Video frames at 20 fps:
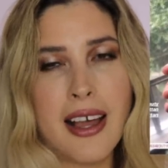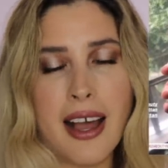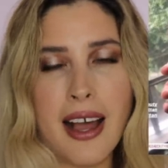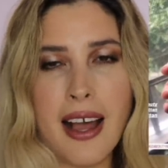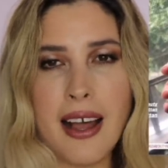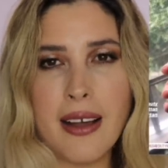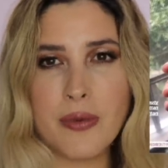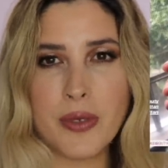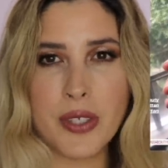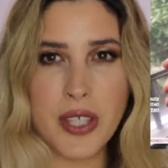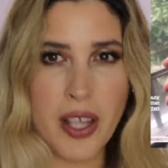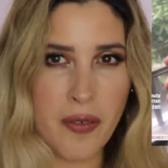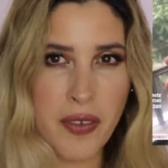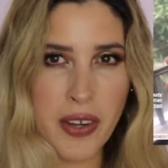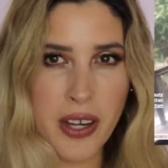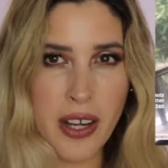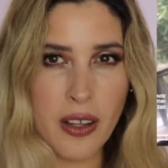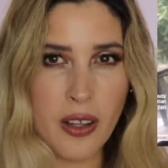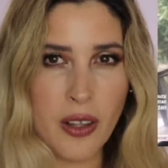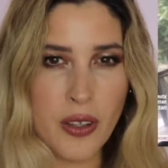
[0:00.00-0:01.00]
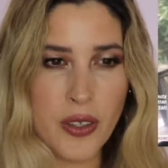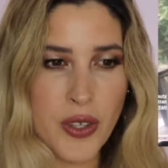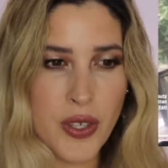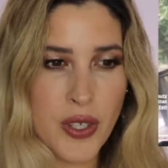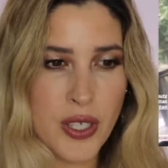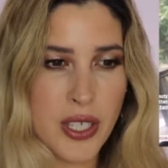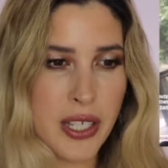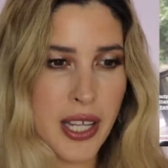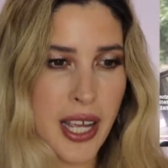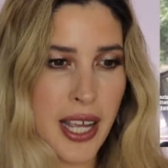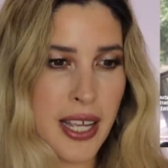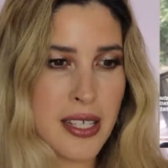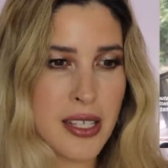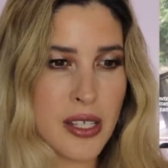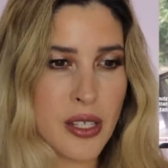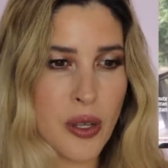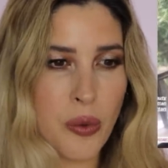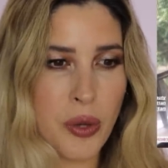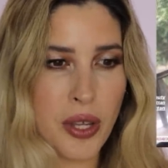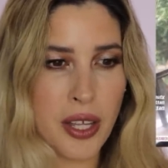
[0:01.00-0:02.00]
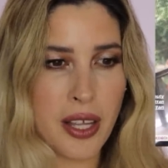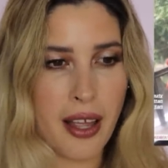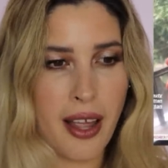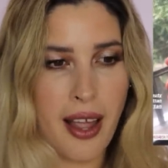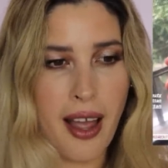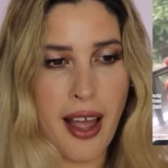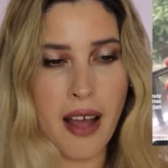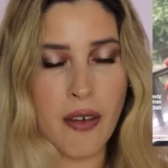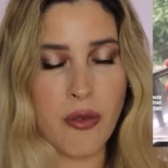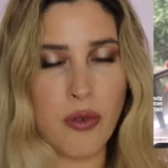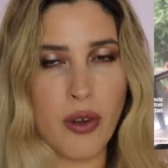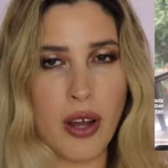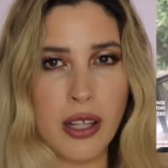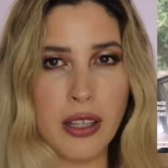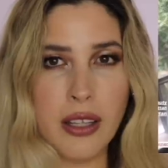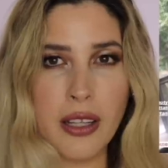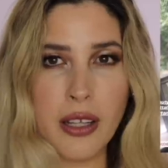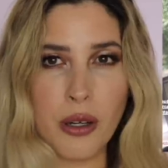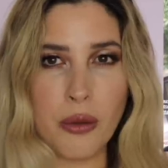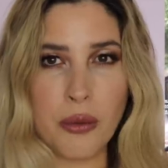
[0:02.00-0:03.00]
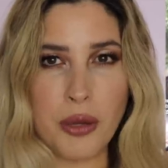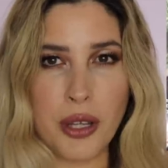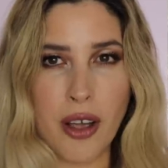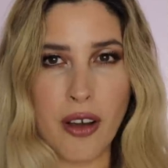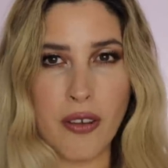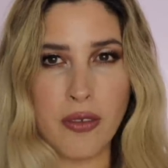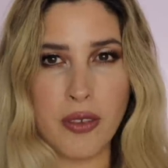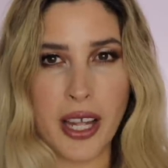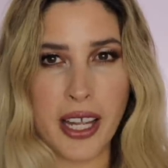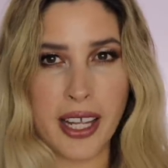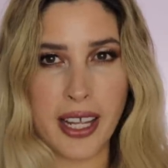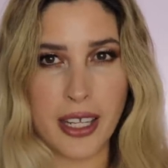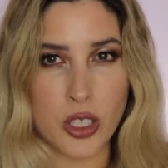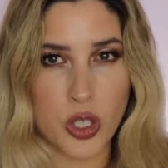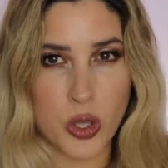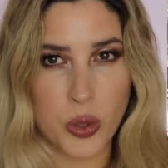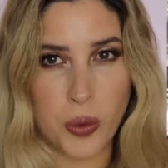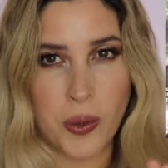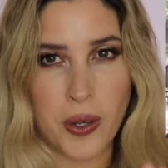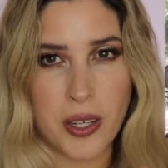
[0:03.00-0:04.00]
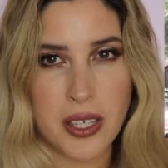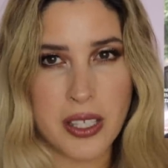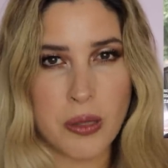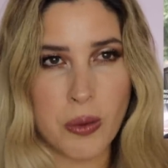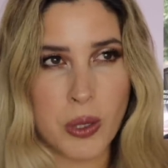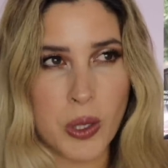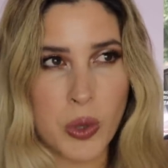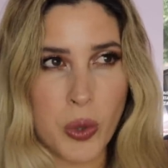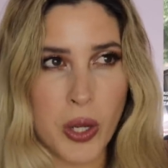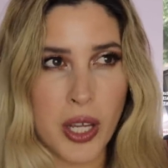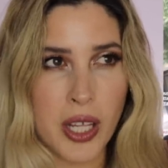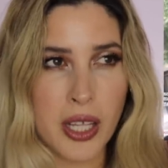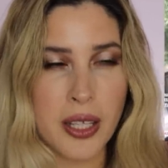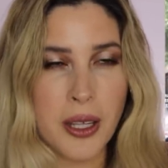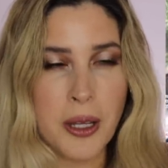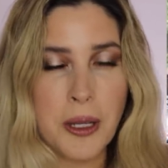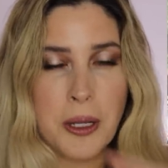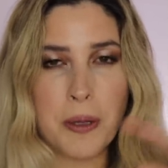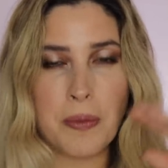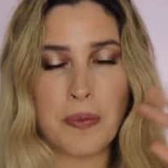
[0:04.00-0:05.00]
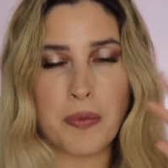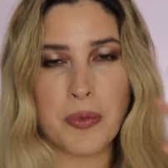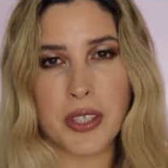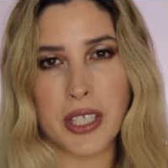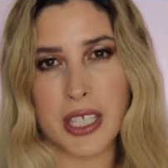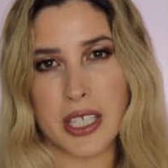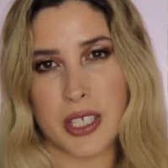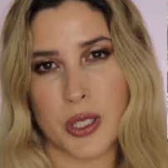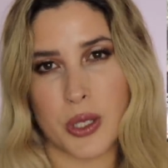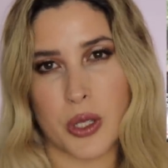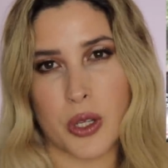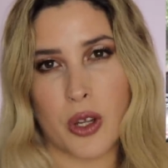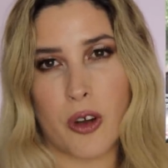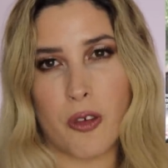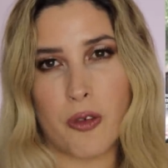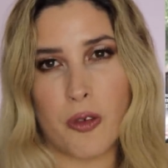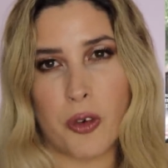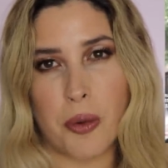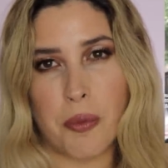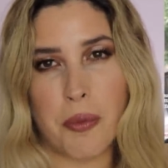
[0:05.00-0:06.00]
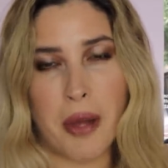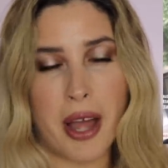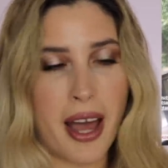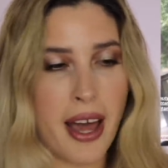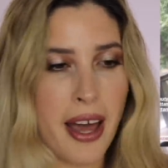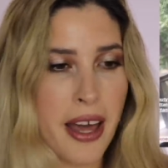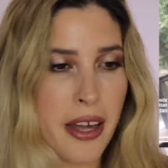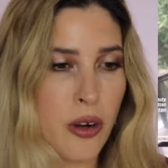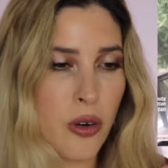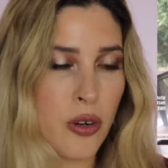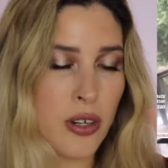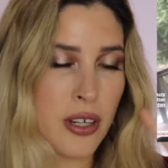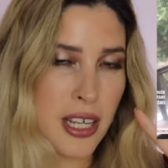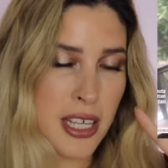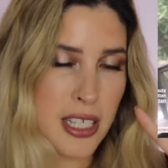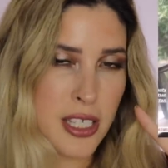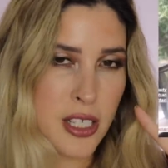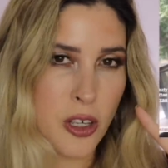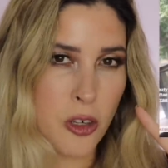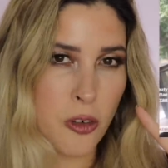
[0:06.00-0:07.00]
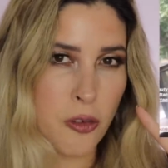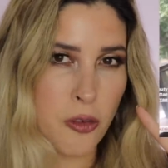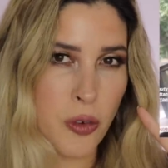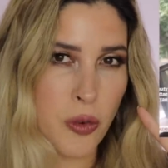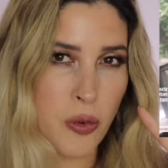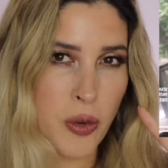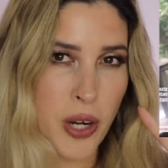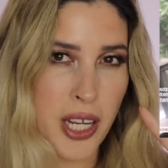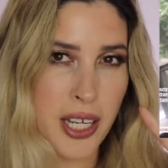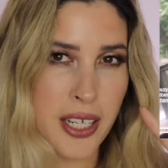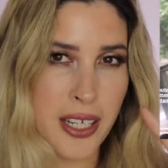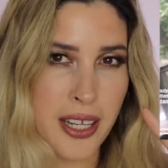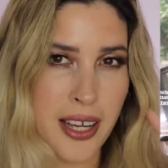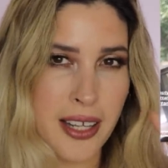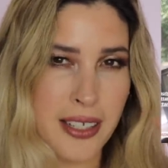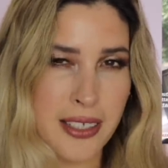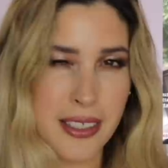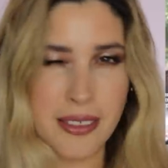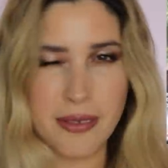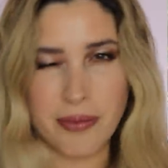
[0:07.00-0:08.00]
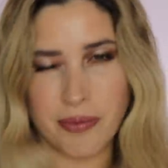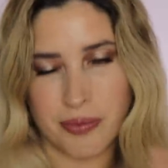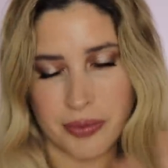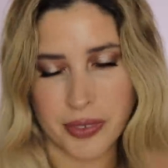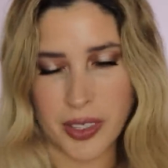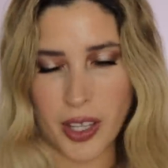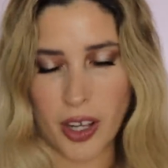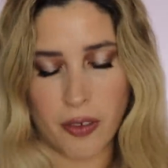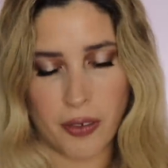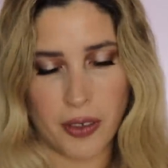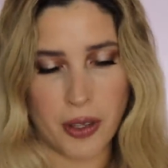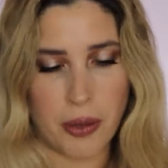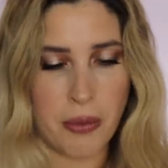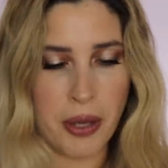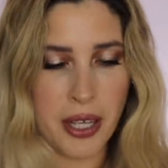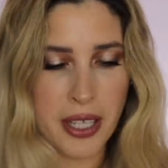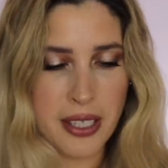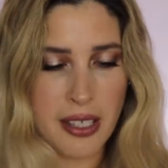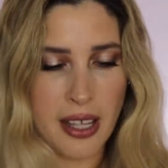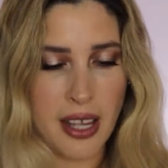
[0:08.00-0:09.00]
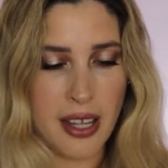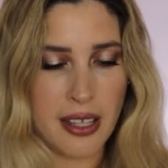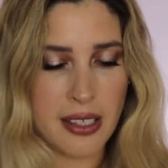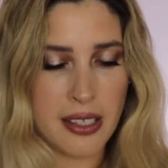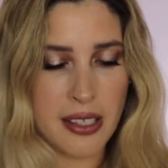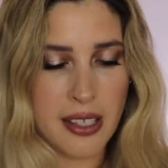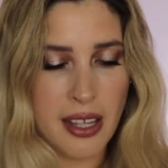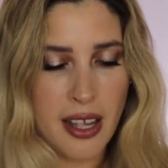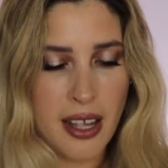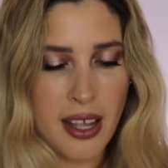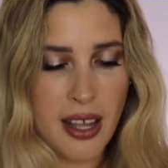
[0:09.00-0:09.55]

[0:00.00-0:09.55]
Um, something along those lines so we can have a little bit of like a choice between let's go for matte or let's go for radiant. Hopefully makes sense.